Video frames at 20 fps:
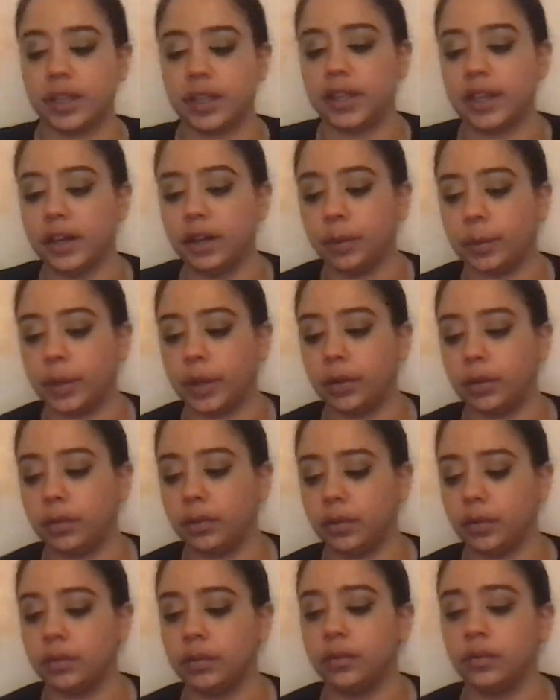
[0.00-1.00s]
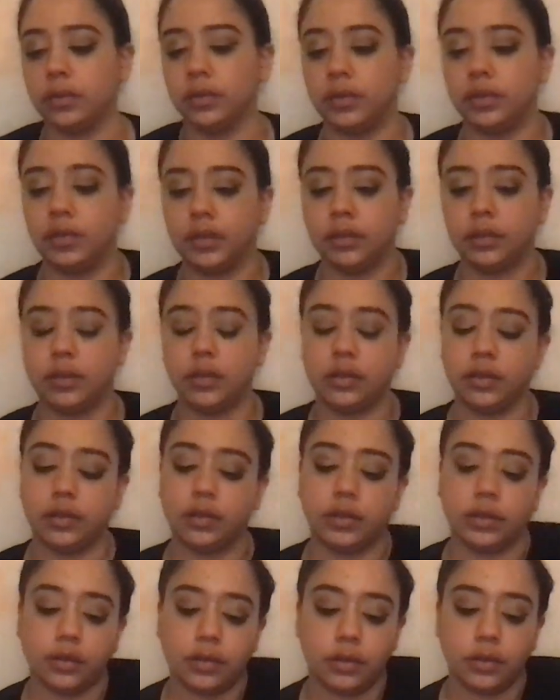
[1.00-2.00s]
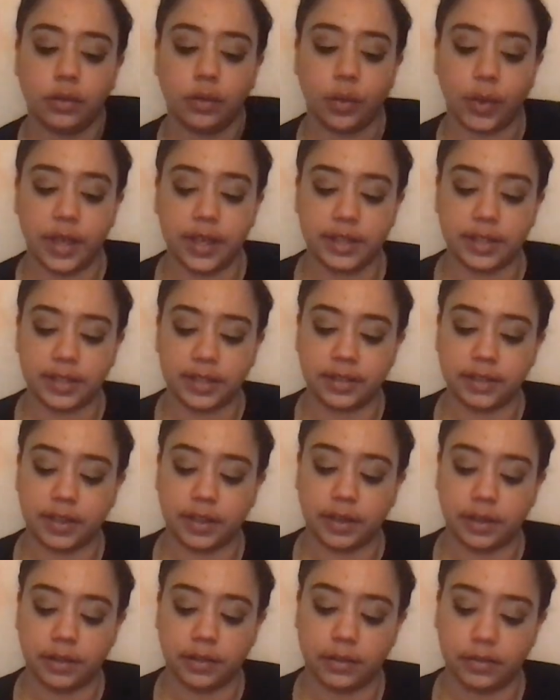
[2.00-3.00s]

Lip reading: care about. Why is this here?